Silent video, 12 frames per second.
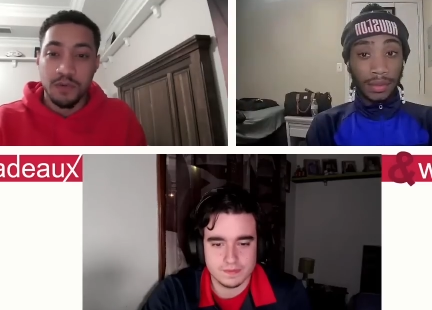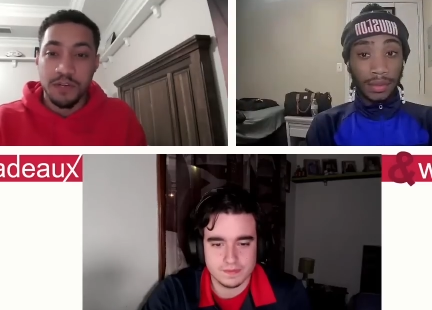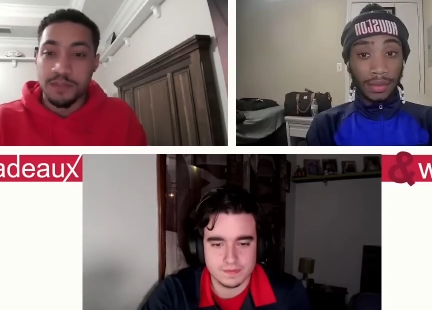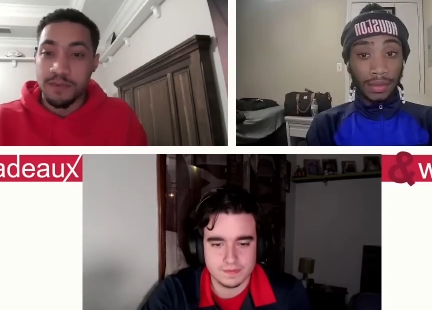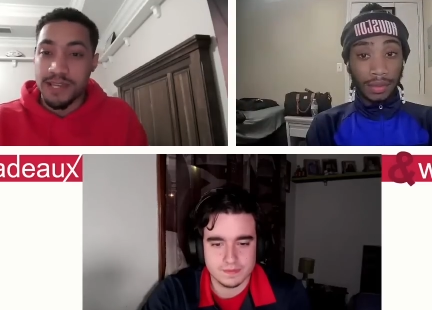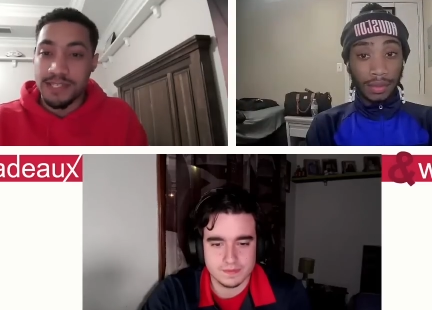
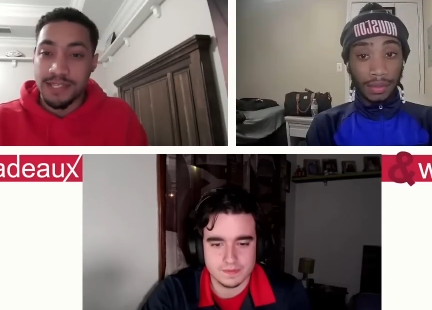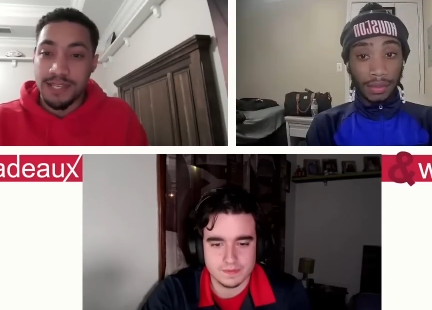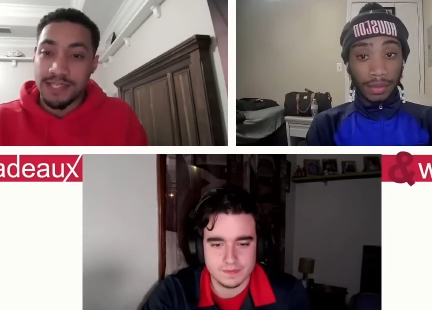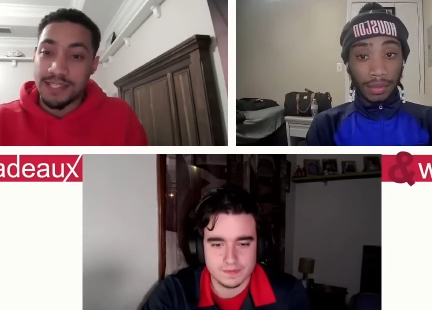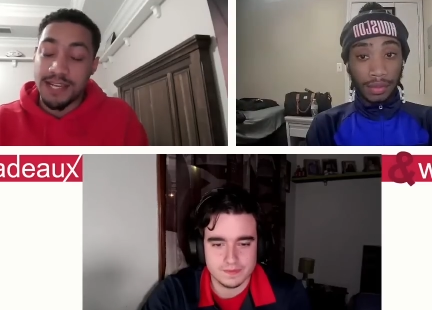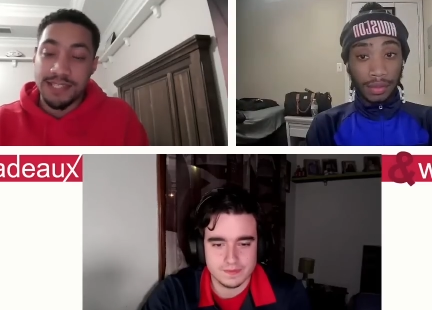Speaker 1: Twitter
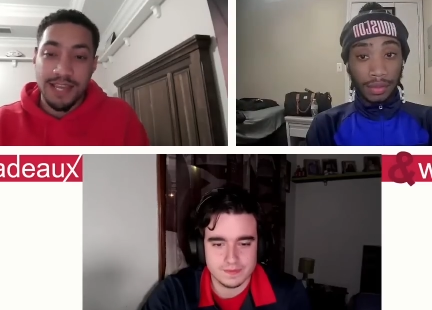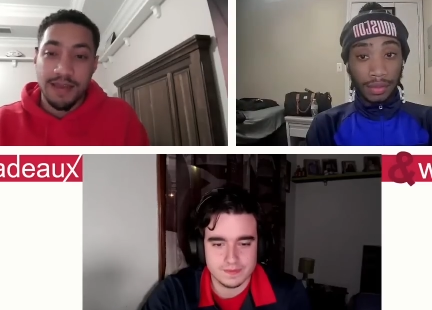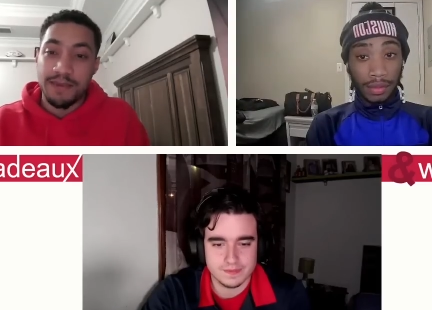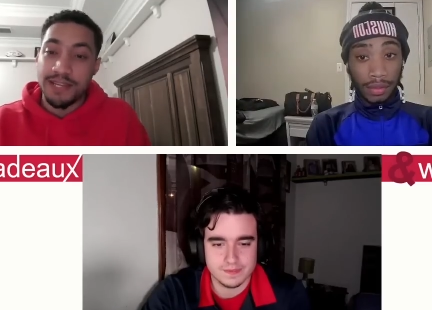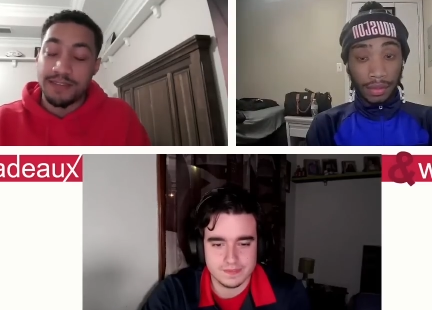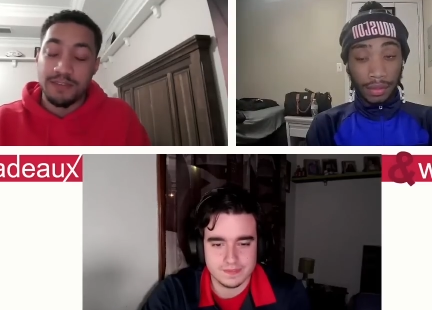spaces,
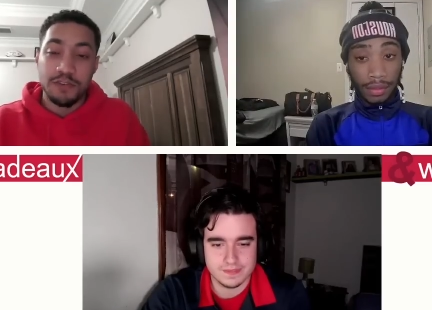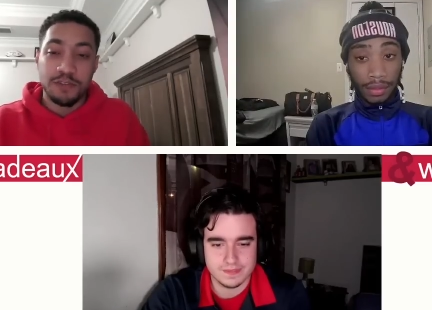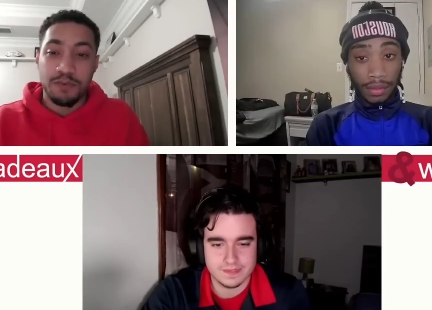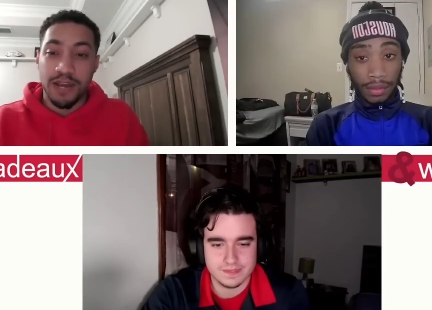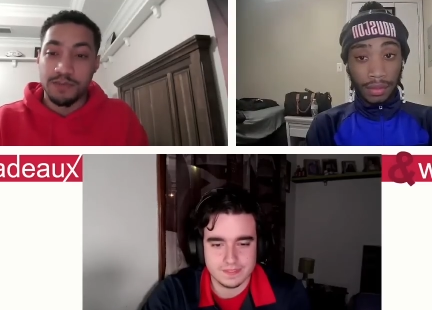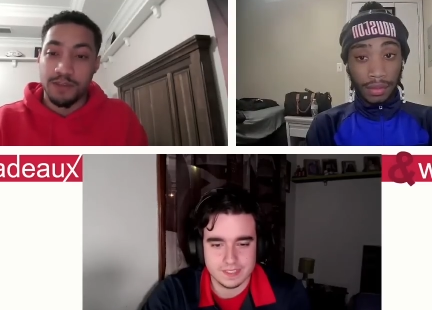anytime any
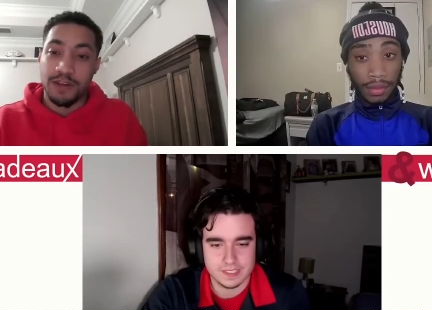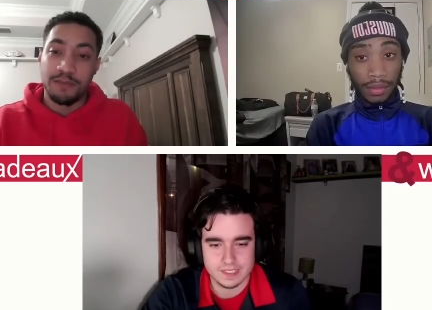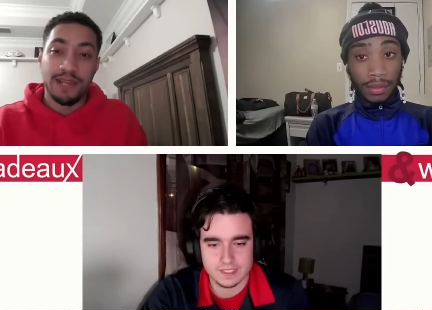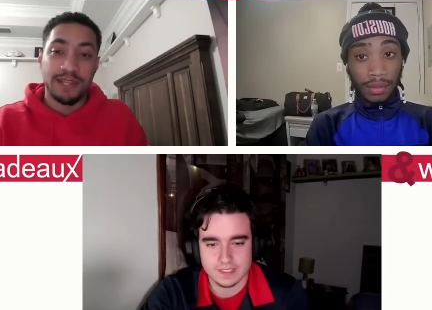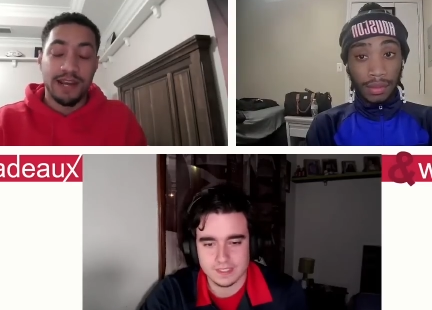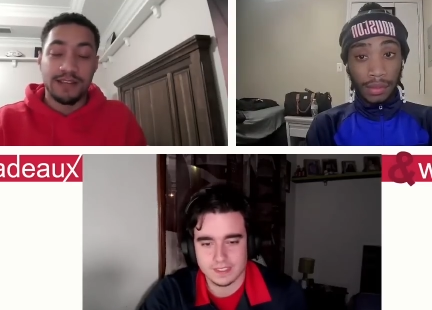news breaks, we're
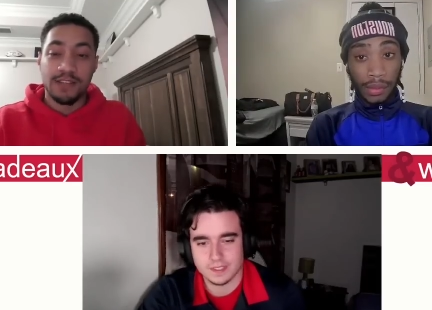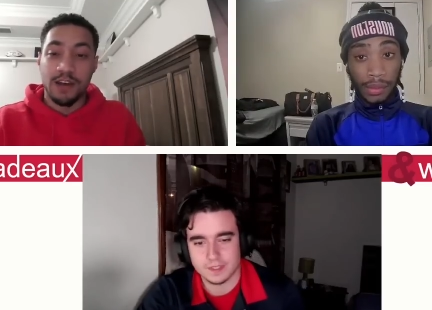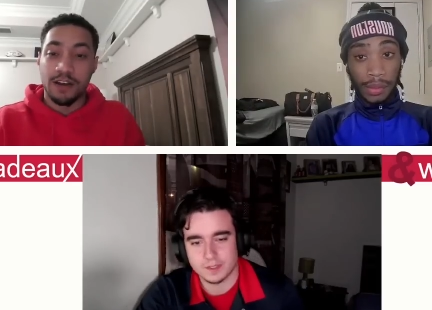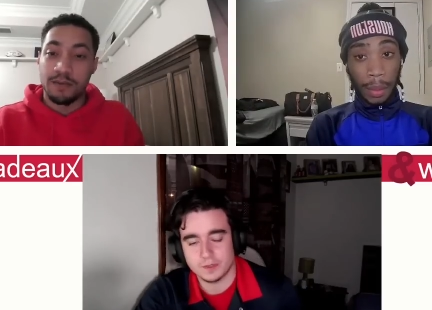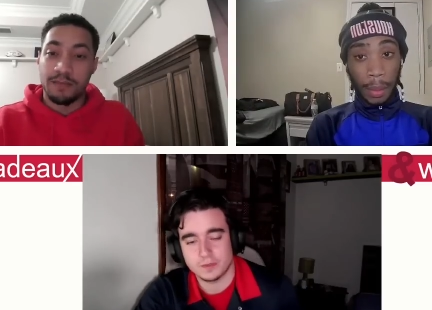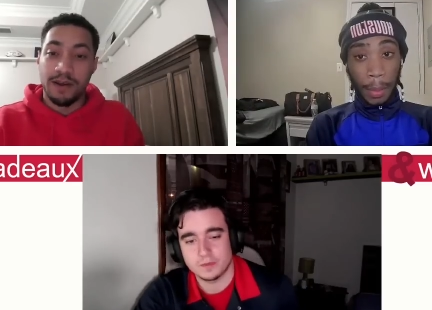going to be in there talking